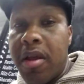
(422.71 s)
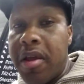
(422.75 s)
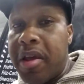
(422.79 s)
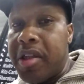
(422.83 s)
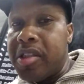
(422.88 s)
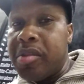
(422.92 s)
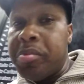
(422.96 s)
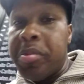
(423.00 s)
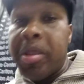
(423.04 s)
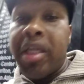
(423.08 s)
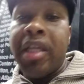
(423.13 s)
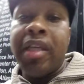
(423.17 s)

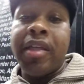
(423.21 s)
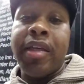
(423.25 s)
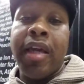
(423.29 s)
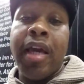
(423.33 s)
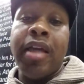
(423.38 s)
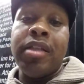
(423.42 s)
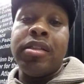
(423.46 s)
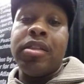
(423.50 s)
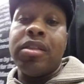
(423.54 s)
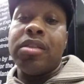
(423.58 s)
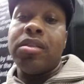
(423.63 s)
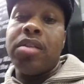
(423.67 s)
There's many
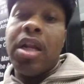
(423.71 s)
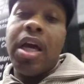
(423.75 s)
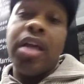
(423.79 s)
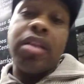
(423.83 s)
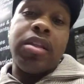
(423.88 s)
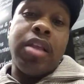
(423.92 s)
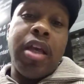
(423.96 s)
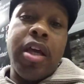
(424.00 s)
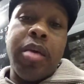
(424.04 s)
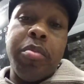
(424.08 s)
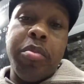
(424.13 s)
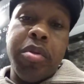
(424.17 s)
cases
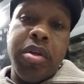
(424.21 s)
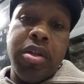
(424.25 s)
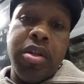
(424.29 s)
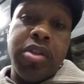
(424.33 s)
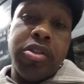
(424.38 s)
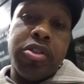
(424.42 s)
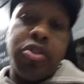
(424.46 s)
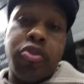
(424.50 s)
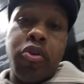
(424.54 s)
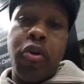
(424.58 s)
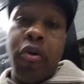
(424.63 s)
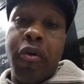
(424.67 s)
like that, many
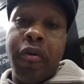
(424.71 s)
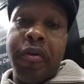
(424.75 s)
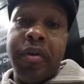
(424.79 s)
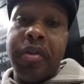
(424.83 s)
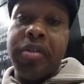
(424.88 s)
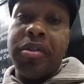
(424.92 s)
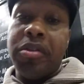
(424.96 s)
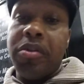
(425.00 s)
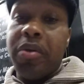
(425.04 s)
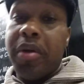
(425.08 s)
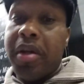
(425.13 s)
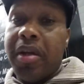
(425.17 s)

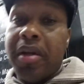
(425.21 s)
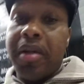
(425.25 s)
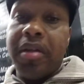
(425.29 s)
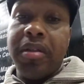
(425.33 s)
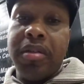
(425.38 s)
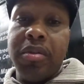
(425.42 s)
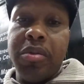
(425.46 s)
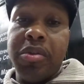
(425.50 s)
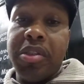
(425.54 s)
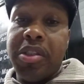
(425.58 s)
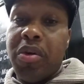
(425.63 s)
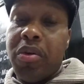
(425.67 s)
stories you hear,
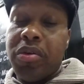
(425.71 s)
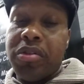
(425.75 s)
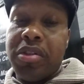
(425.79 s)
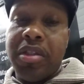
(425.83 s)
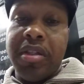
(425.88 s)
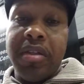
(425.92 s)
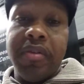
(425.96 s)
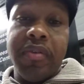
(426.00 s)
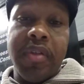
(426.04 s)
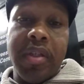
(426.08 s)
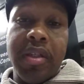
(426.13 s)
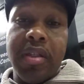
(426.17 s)
you see on
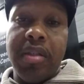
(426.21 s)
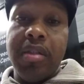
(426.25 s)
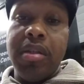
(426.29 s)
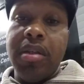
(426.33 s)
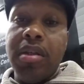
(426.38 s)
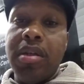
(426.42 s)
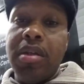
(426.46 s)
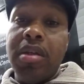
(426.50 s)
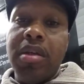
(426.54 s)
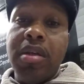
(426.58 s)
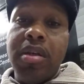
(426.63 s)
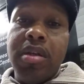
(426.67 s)
TV,
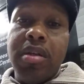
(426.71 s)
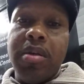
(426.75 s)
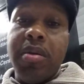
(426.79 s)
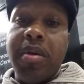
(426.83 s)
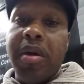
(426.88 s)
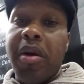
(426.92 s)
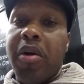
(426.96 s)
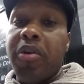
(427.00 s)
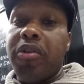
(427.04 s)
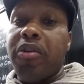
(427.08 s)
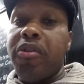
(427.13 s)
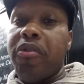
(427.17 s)
you
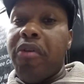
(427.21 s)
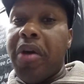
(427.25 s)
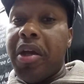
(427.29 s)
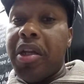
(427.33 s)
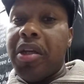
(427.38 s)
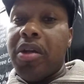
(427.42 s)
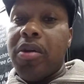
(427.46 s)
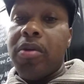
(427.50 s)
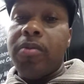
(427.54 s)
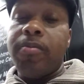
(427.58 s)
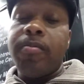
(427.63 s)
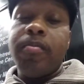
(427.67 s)
hear on the
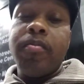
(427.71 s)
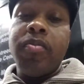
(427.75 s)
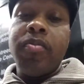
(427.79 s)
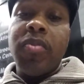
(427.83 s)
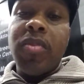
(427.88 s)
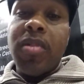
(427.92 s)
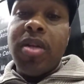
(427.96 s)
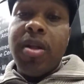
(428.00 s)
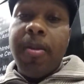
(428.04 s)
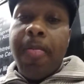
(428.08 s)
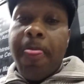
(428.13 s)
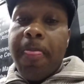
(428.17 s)
radio,
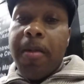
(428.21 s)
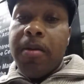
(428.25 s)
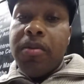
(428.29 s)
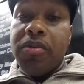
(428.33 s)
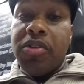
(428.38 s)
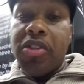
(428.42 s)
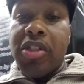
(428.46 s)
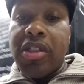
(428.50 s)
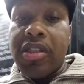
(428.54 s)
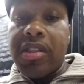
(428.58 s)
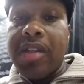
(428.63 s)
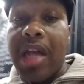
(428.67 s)

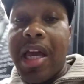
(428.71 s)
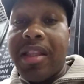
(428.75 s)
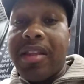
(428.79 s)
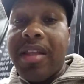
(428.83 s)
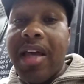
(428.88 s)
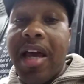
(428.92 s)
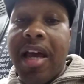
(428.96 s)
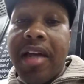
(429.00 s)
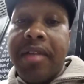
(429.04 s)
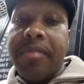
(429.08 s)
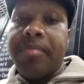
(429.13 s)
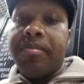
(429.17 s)
just like
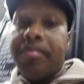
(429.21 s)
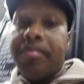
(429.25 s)
that.